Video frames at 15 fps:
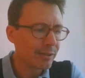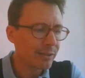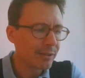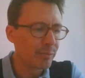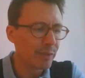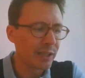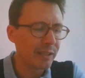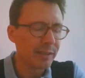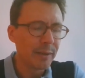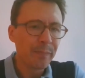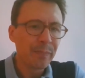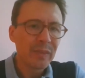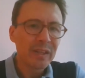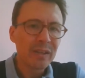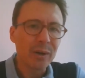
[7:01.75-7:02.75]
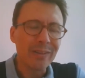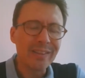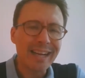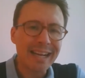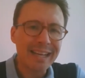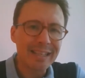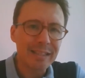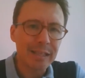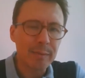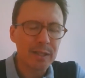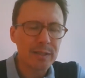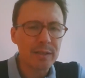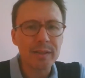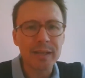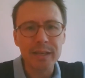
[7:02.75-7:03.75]
quite a bit on the
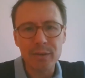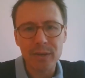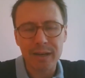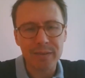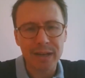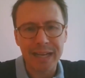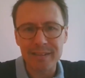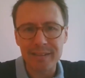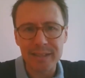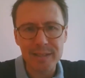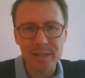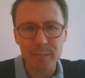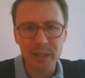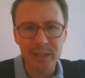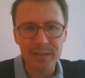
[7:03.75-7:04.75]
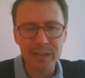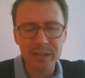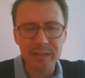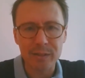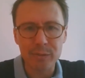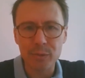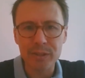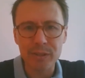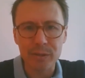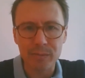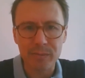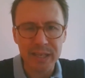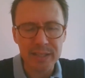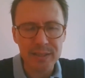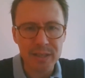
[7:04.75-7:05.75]
academics, then you have anti-Semitic, that critical
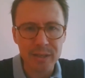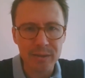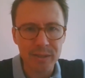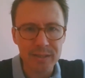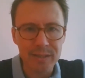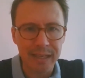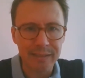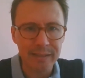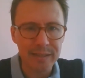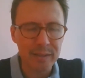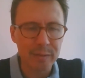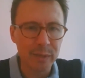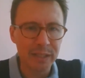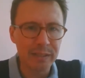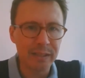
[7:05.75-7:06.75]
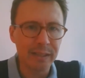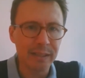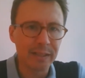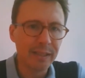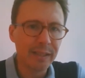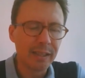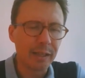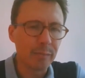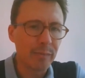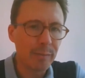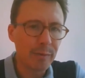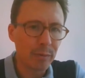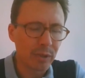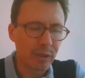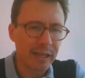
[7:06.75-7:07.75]
race theory is anti-Semitic, and
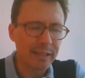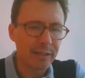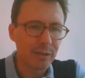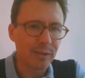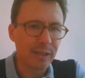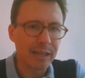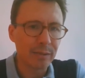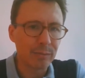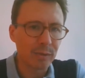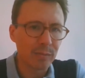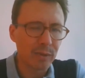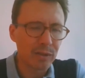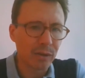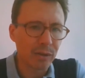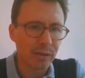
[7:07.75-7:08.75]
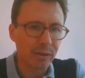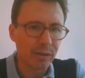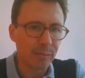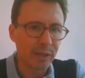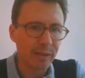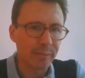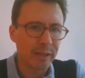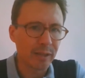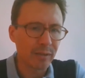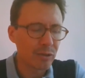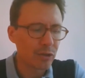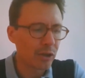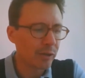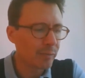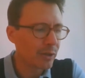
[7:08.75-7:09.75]
maybe we'll get to that when we talk a little bit about the
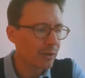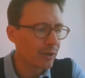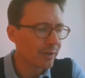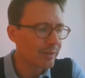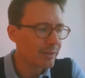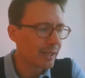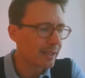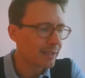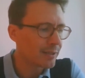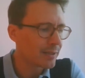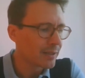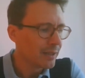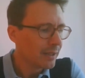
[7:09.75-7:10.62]
German context.